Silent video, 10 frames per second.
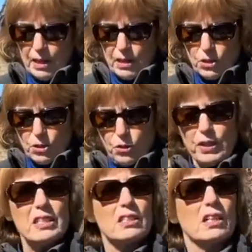The
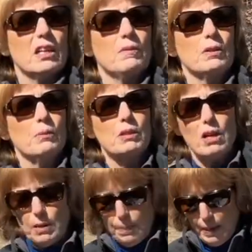trees, we
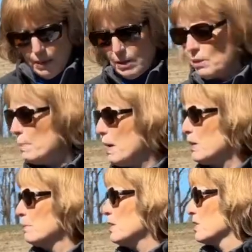talk about, and the
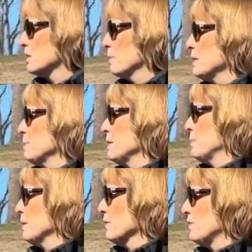mayor mentioned the many, many
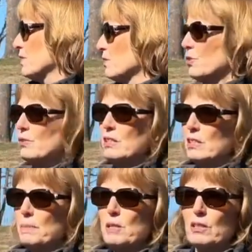benefits of trees.
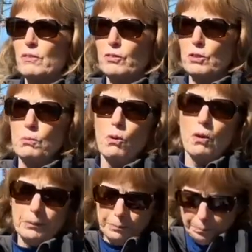I'll mention a few more.